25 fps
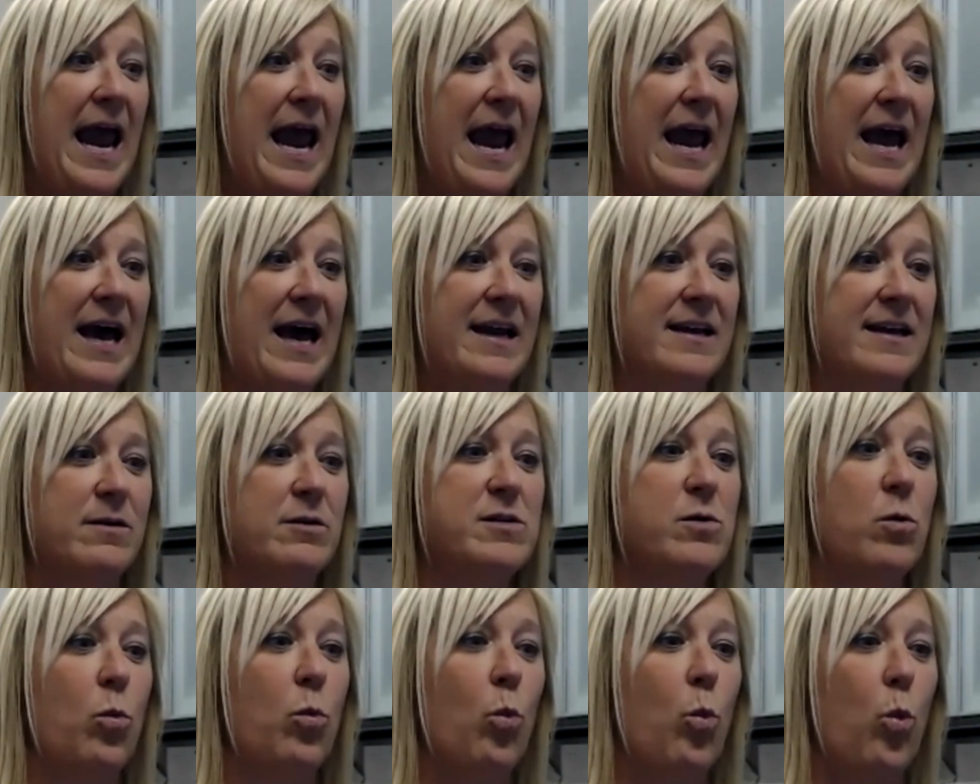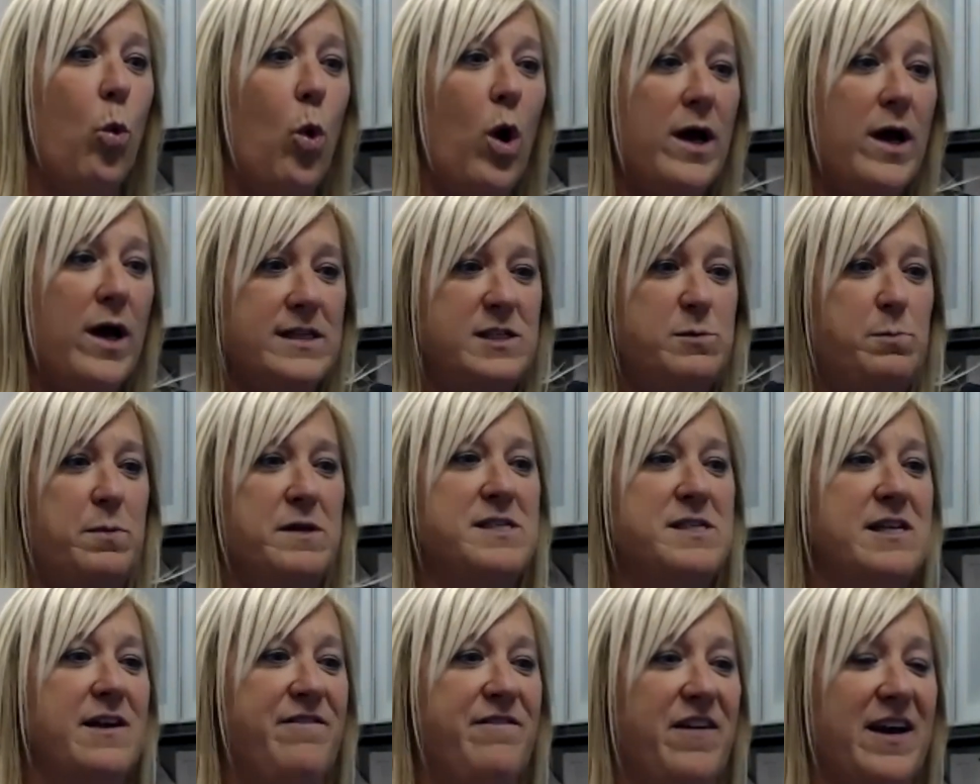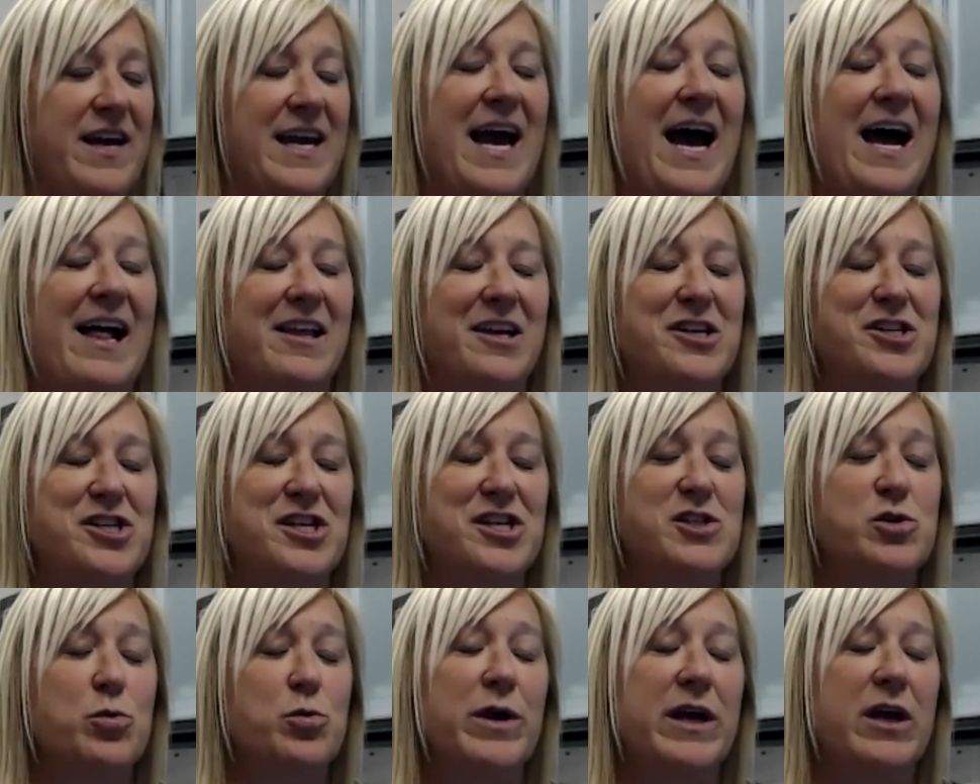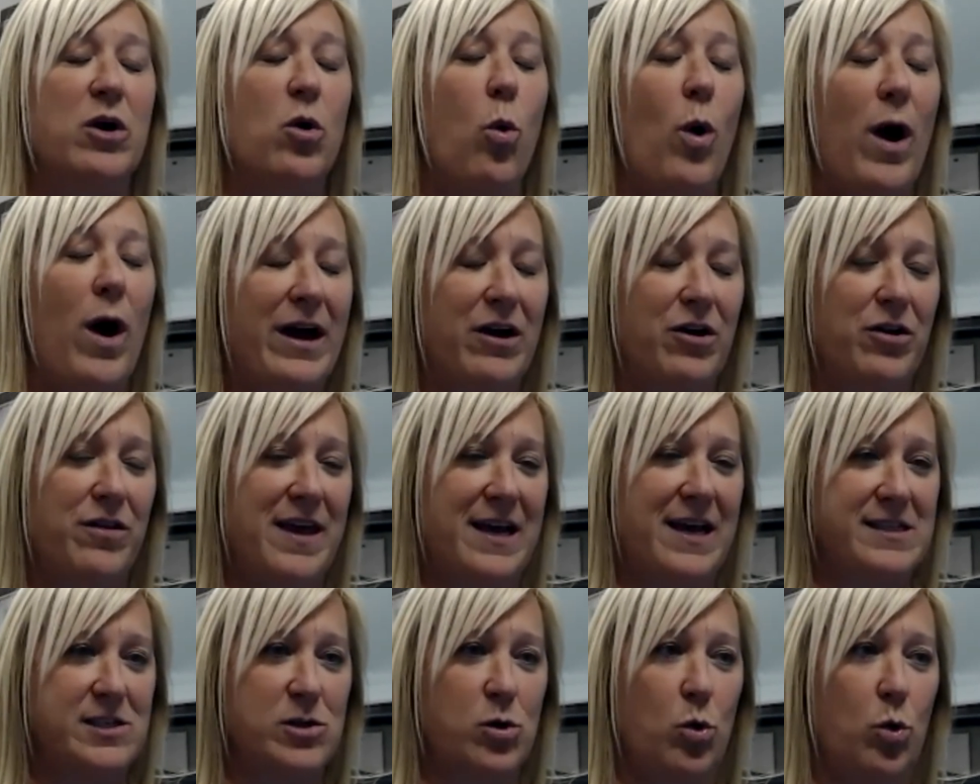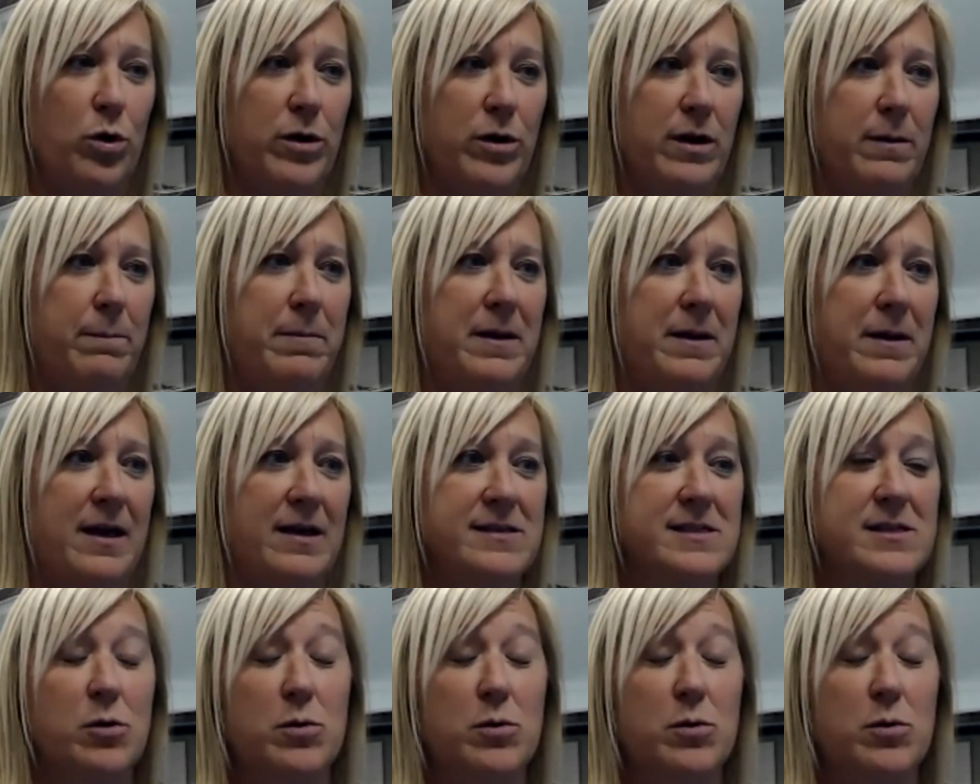and what specific colleges require that score to be.